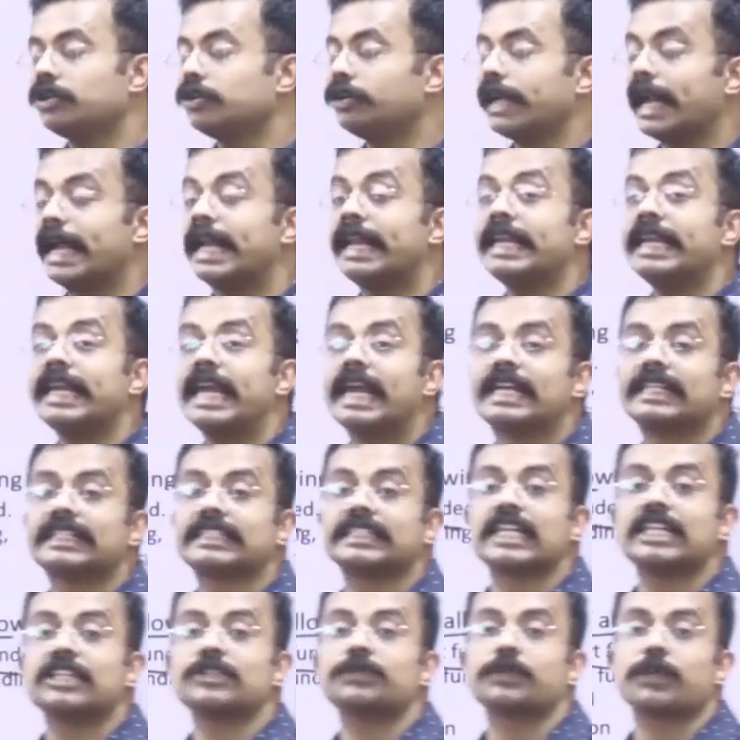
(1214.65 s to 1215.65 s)
to any
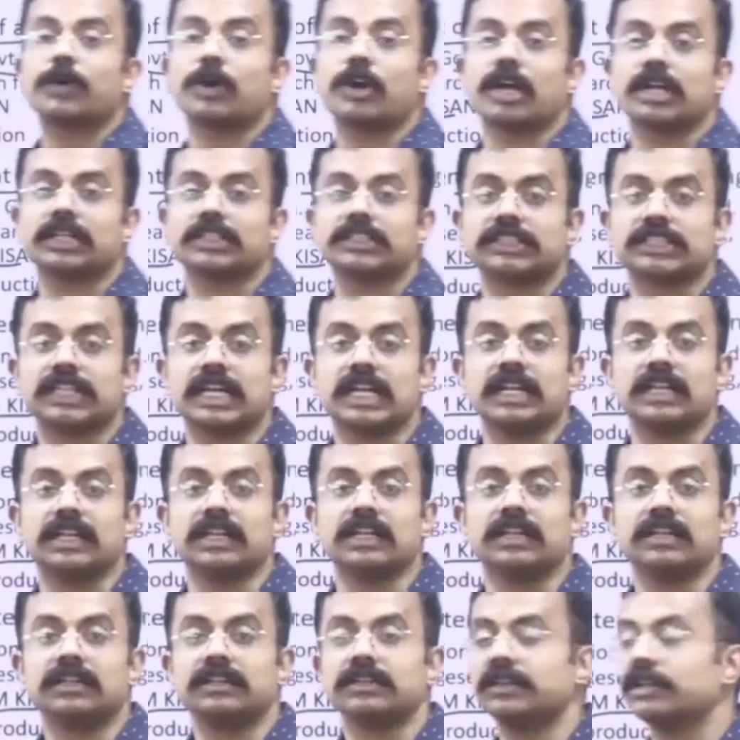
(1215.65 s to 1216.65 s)
excess
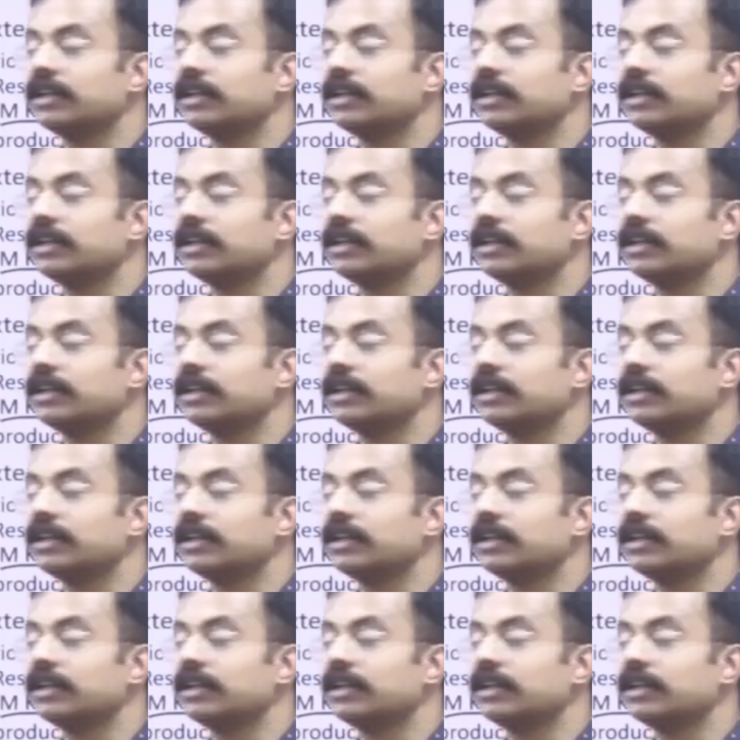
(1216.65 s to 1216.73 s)
production,